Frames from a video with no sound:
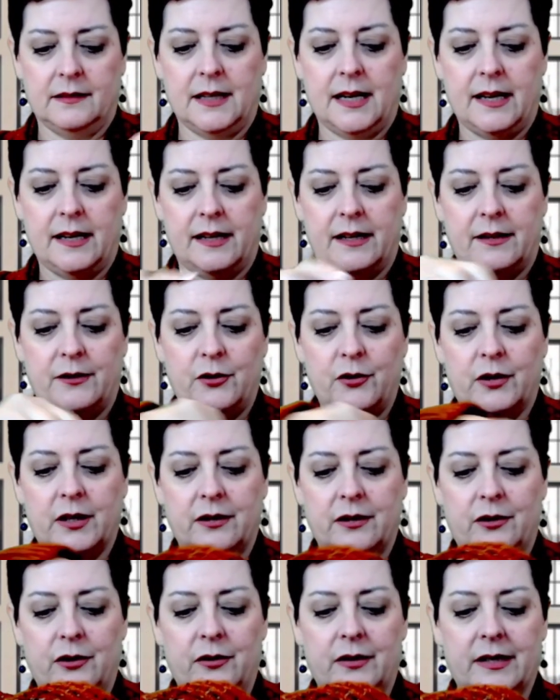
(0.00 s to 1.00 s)
And you can
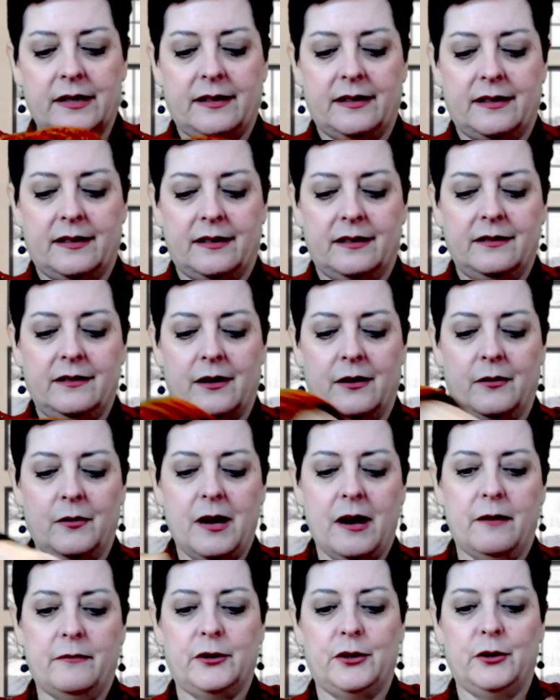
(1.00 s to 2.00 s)
do this,
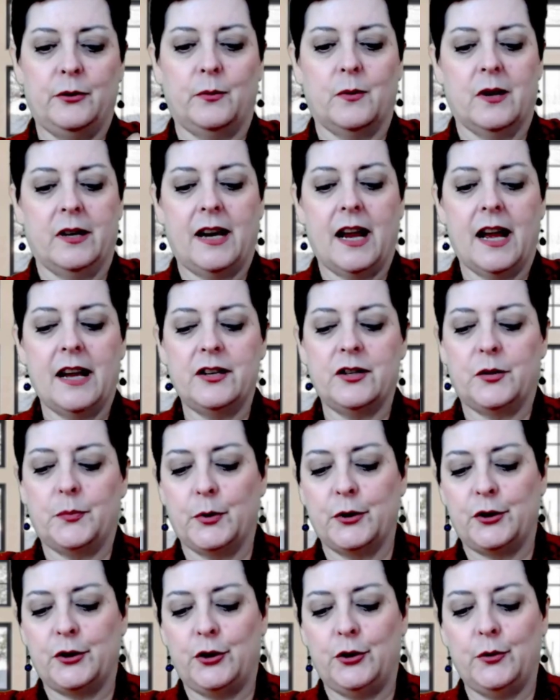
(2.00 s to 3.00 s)
however you want. I just
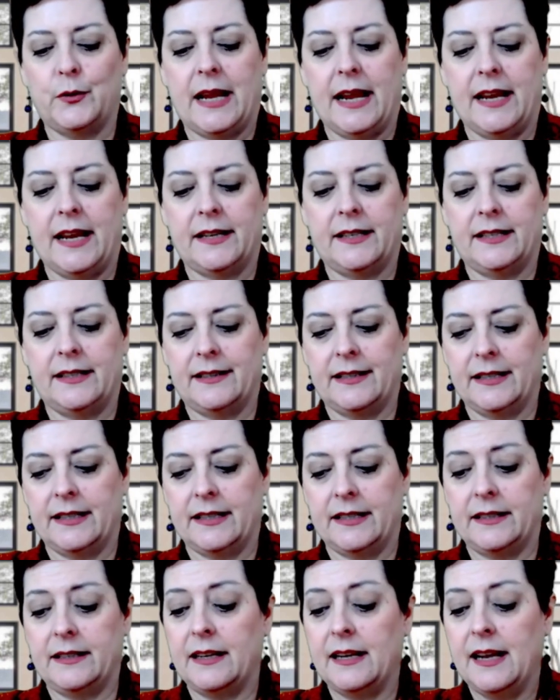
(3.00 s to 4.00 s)
put 2 candies
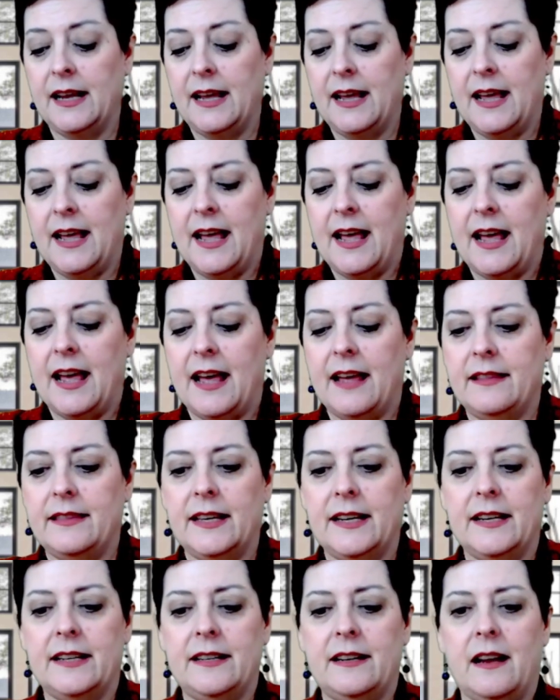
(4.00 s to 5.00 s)
in. And
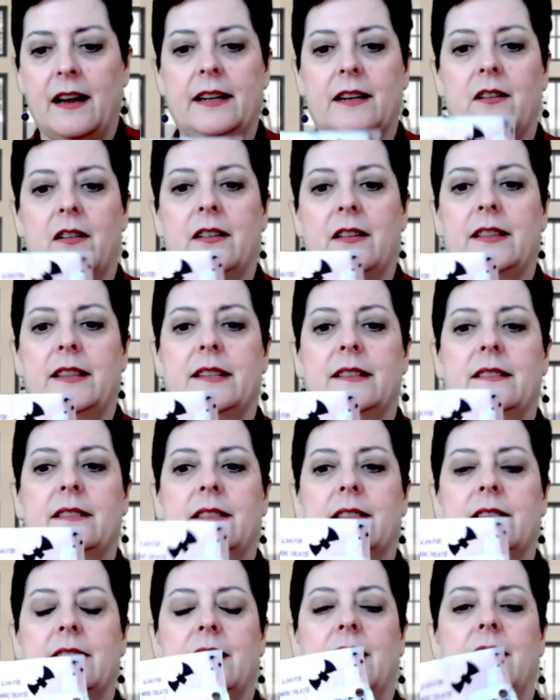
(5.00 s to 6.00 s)
then I got
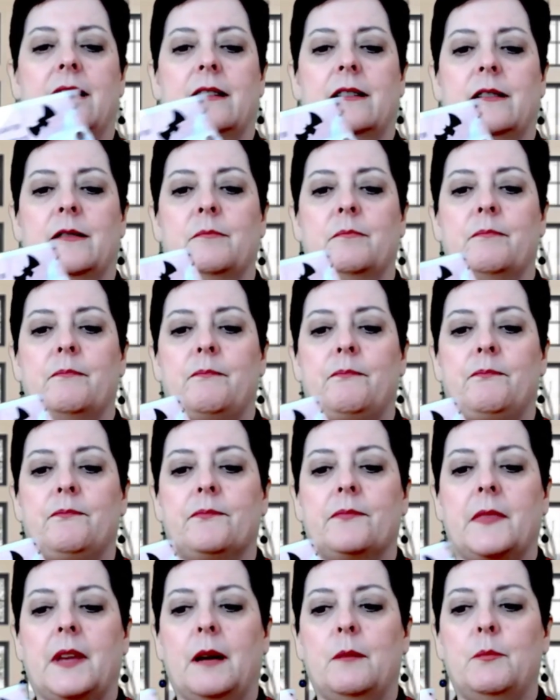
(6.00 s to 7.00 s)
this, I
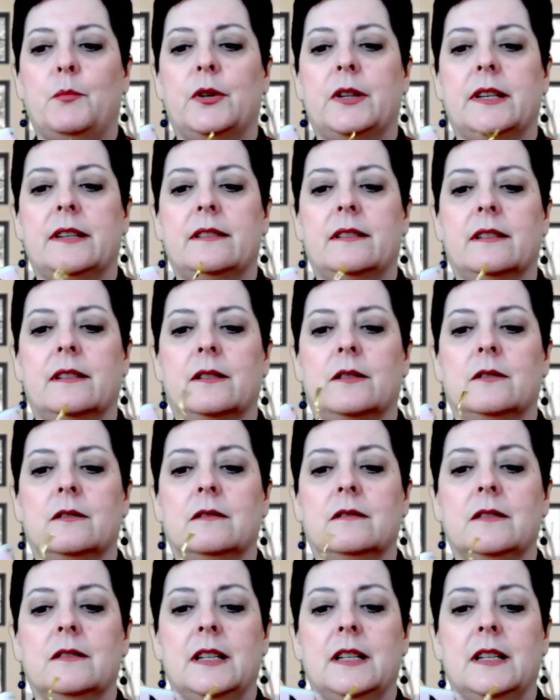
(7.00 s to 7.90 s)
put this little